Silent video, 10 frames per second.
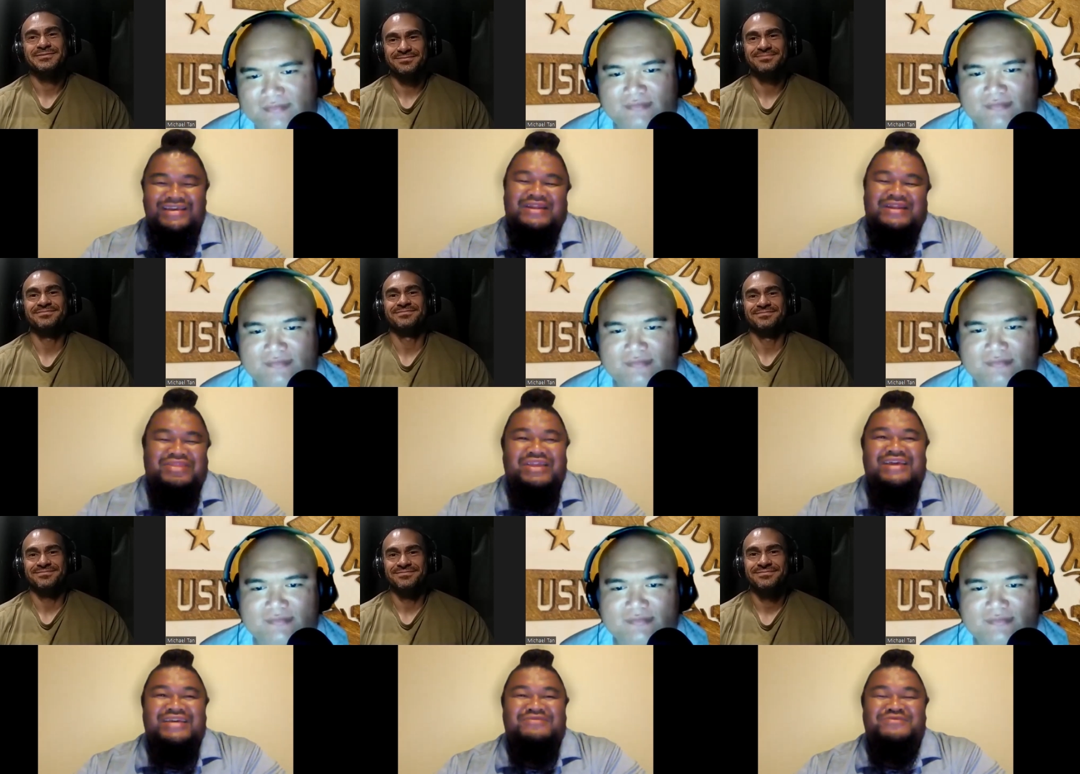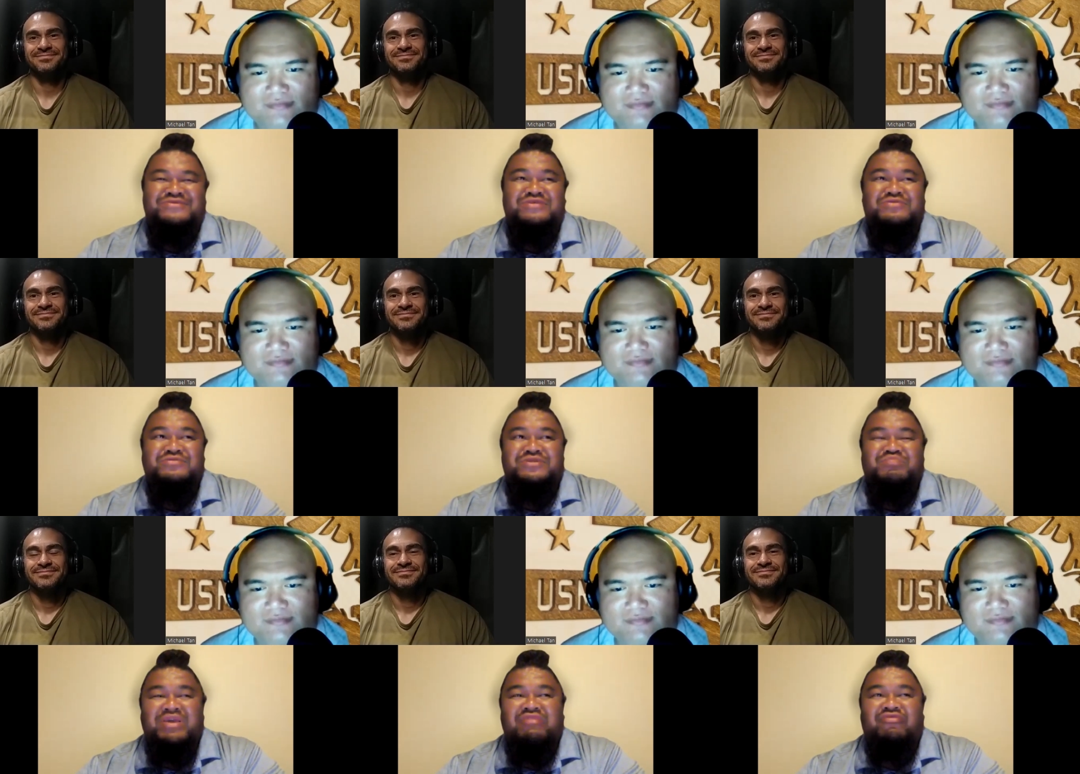Speaker 1: And I think that goes to
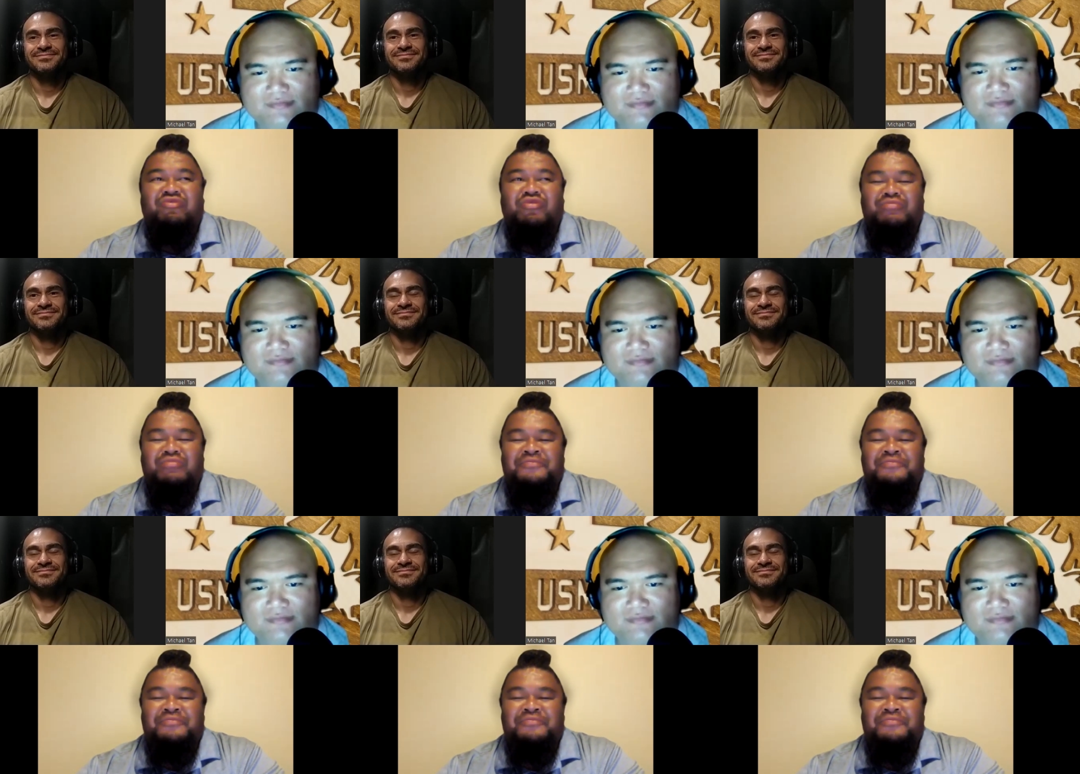speak for